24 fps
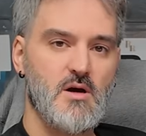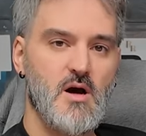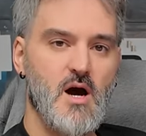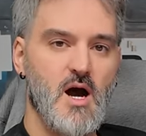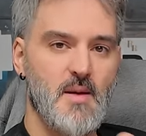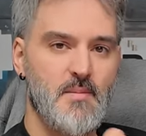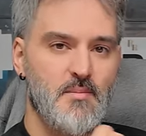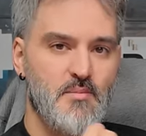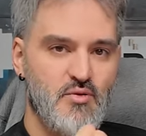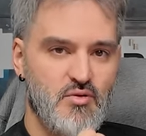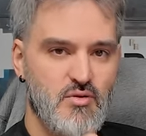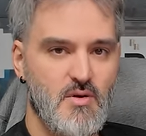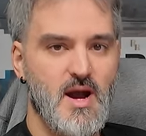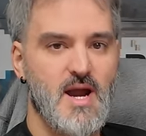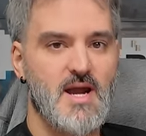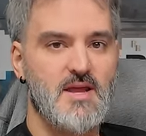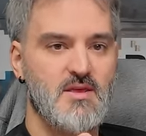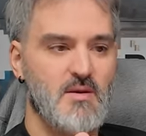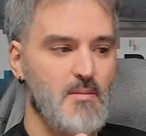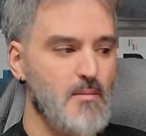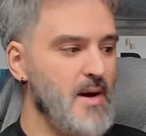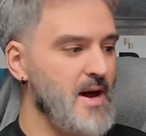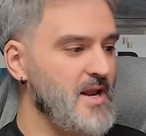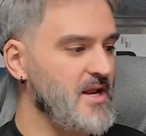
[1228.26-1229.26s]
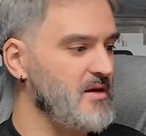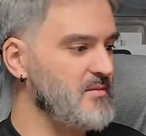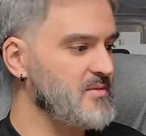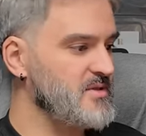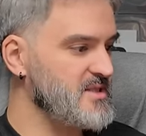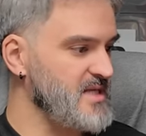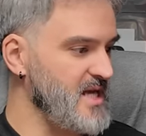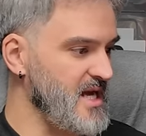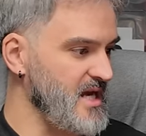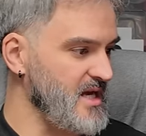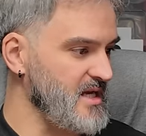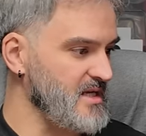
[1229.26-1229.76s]
I pray the man
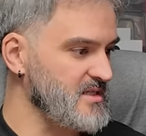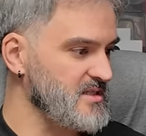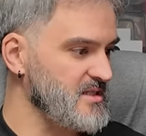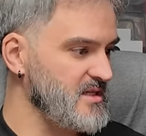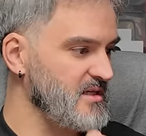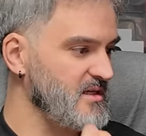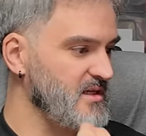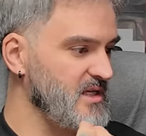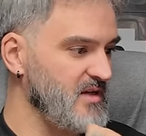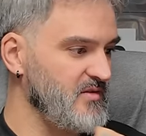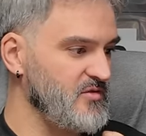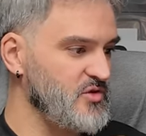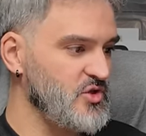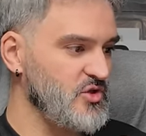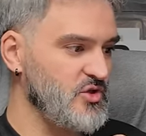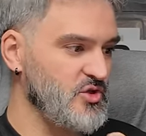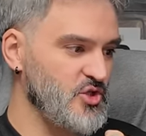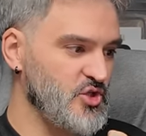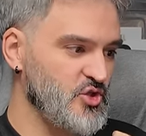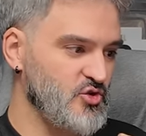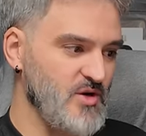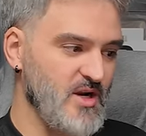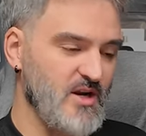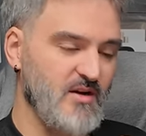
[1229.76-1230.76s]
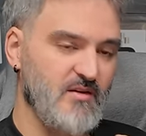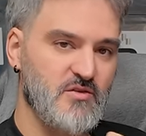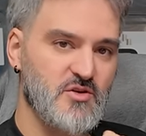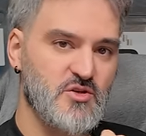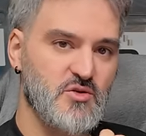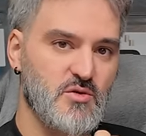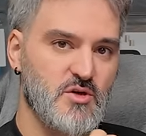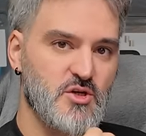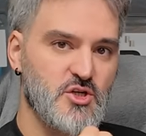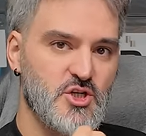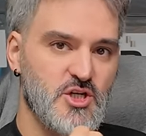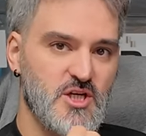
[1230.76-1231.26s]
upstairs gives you the strength
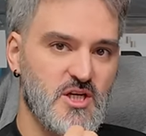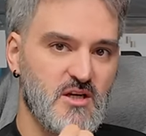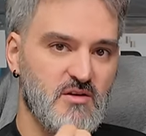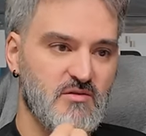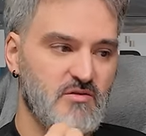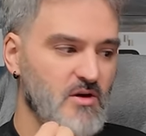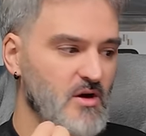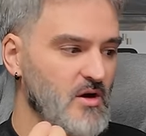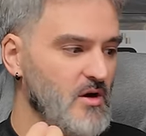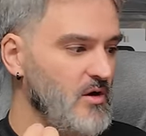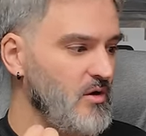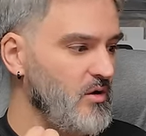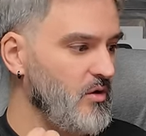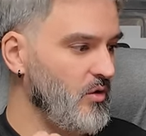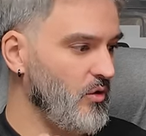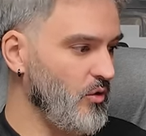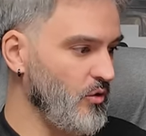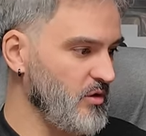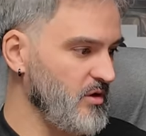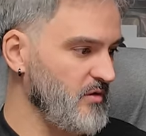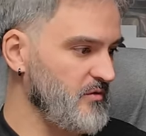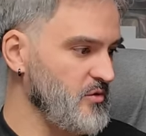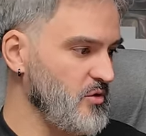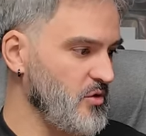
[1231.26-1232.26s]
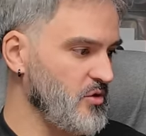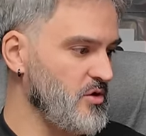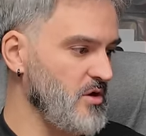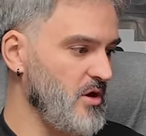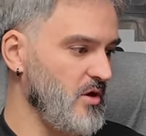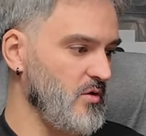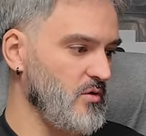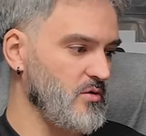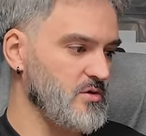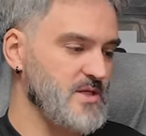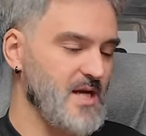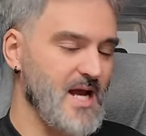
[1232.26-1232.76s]
to achieve all of your
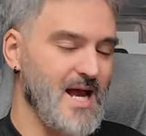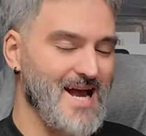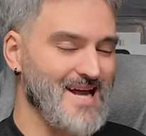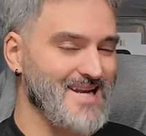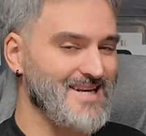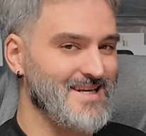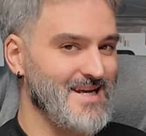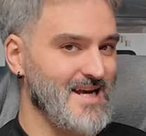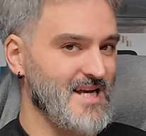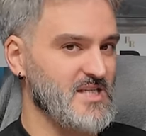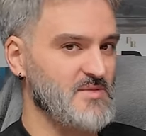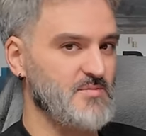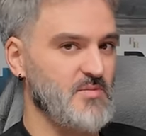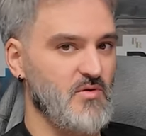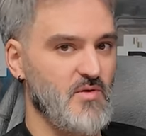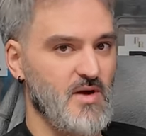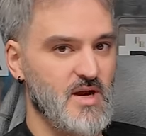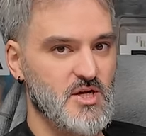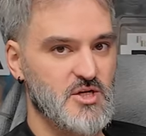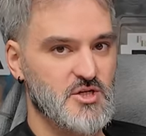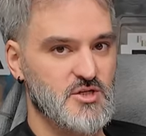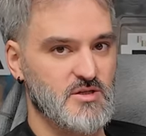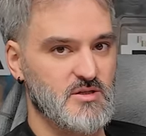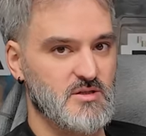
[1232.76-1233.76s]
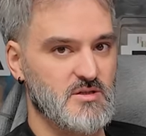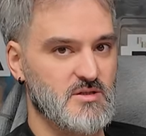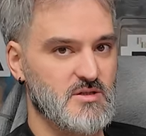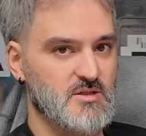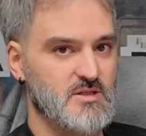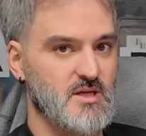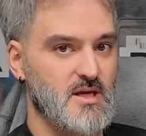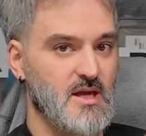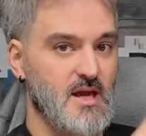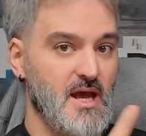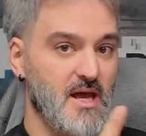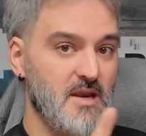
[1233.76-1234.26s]
goals and
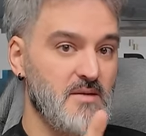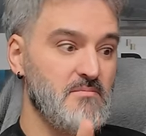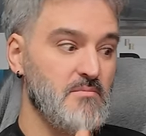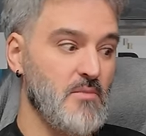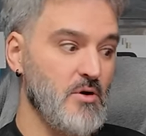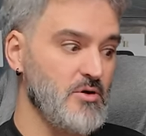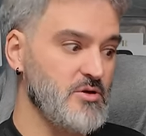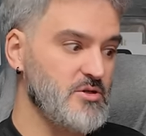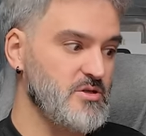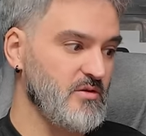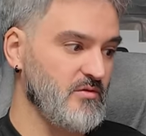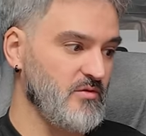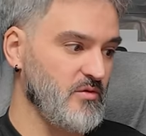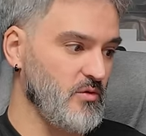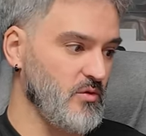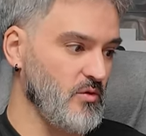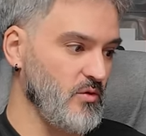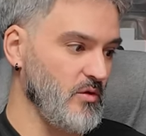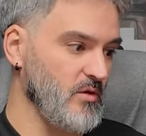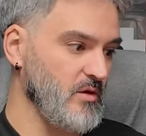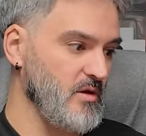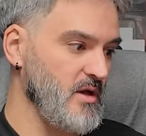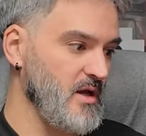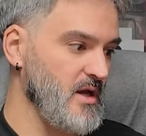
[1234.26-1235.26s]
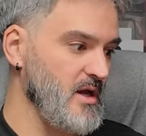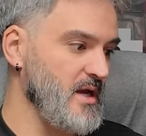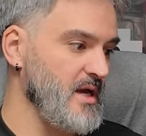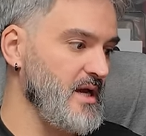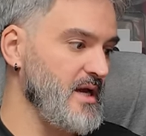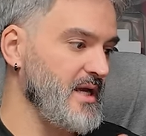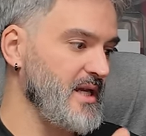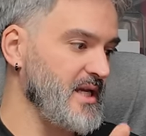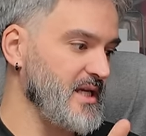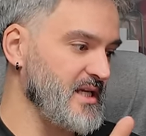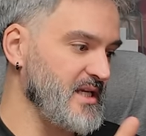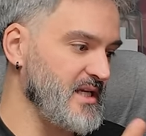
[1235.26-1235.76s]
aspirations. And most of all,
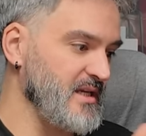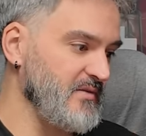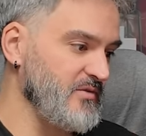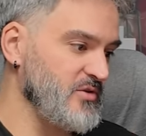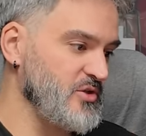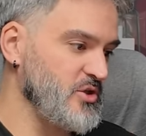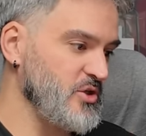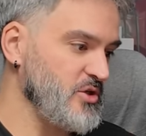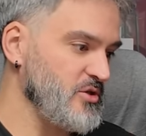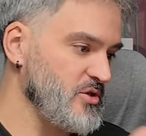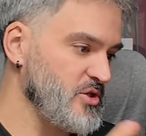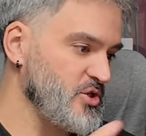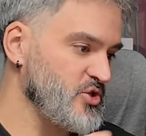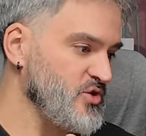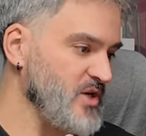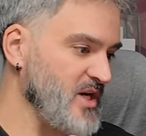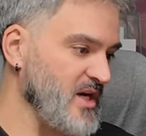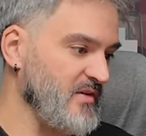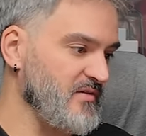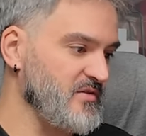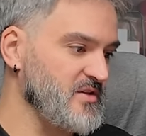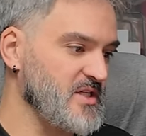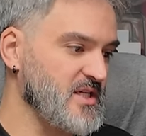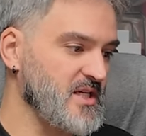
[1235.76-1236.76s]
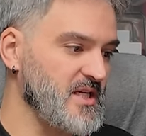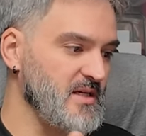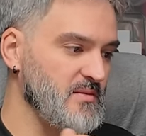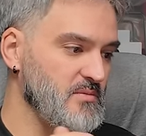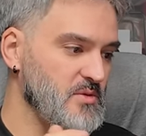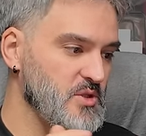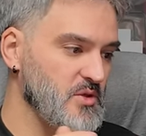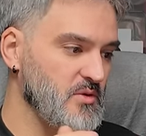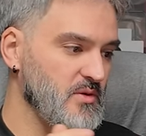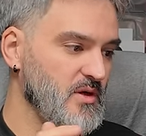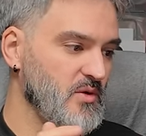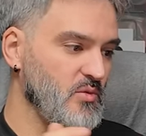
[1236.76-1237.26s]
he gives you the strength to
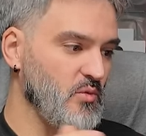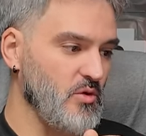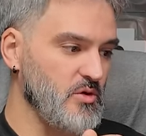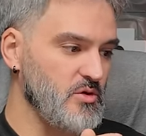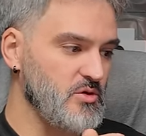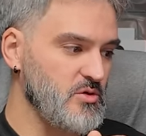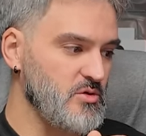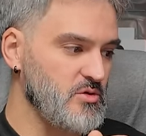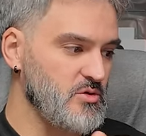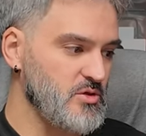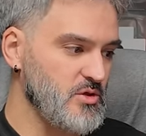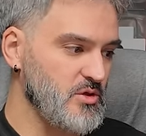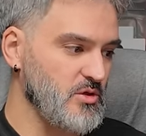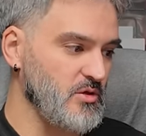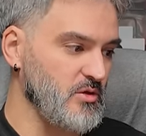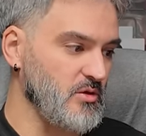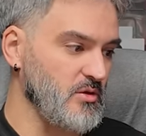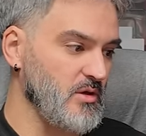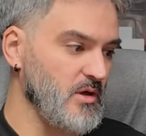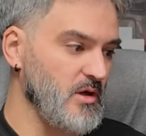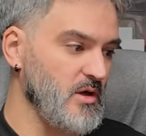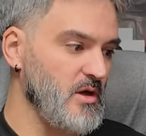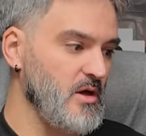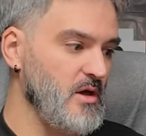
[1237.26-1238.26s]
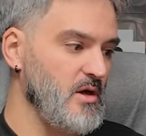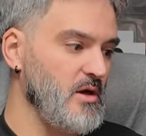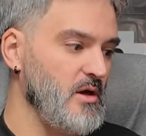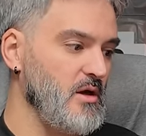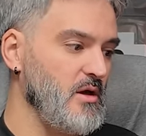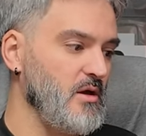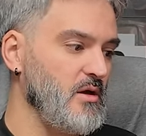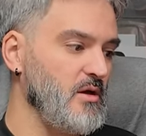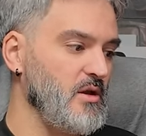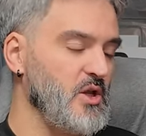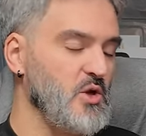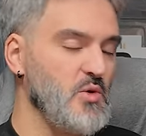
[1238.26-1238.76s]
keep doing what you do.
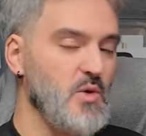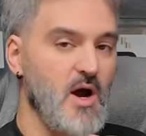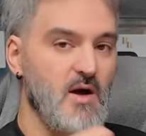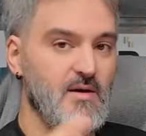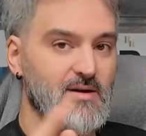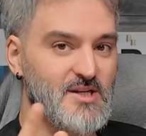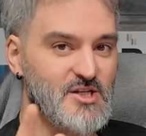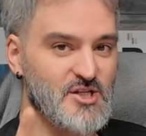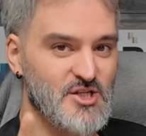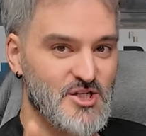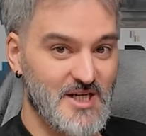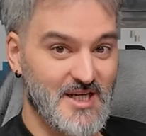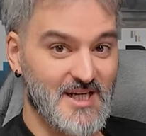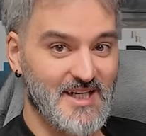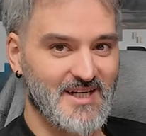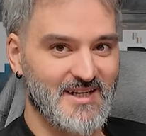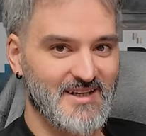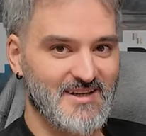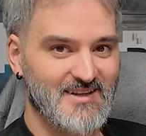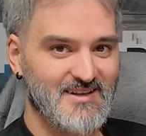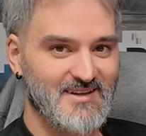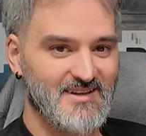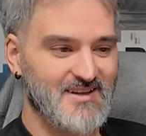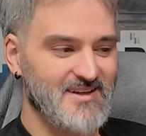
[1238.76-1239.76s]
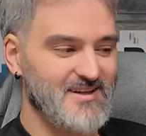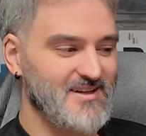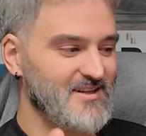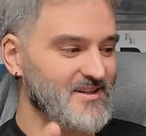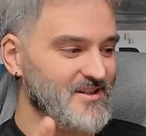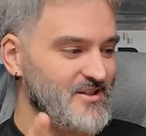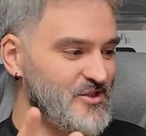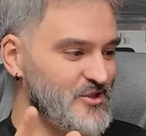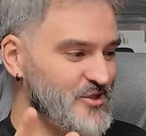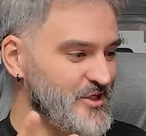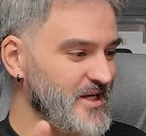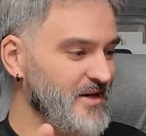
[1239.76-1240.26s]
You are a G.
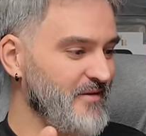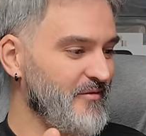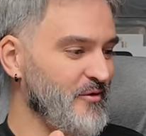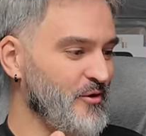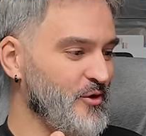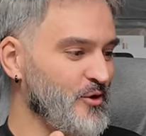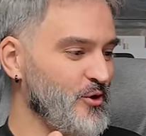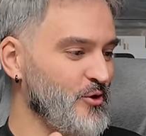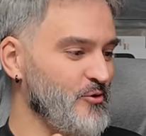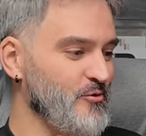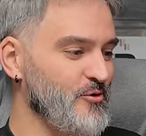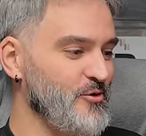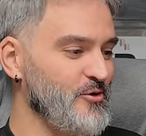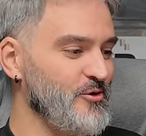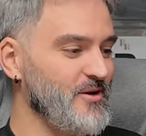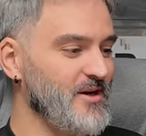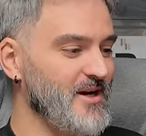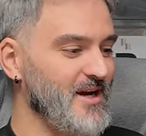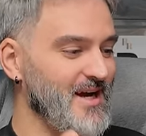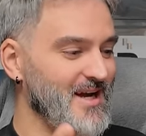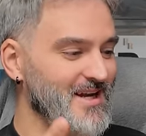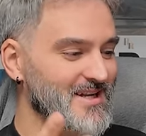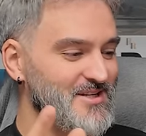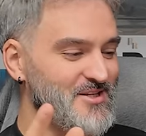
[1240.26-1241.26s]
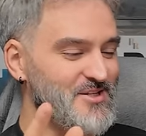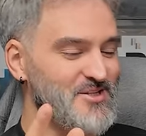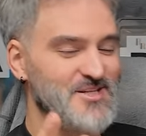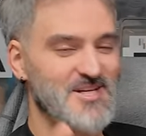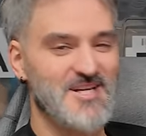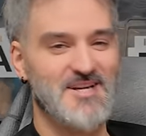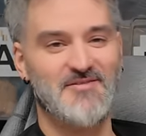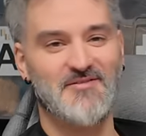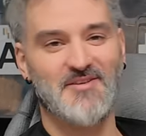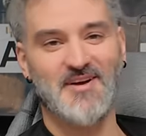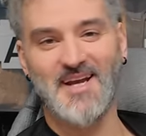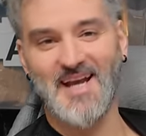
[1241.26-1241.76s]
G for guru and
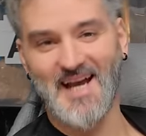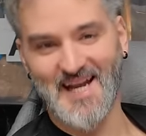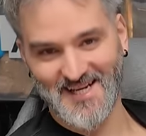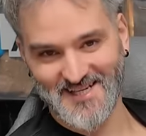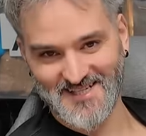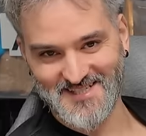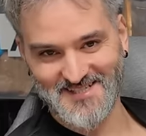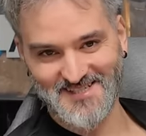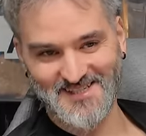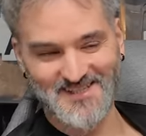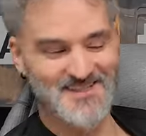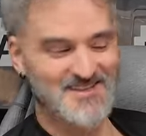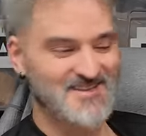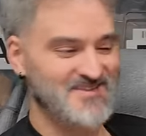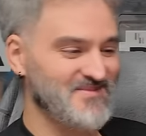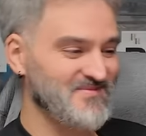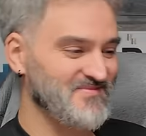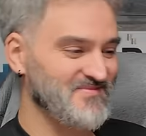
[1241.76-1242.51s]
G for gangster.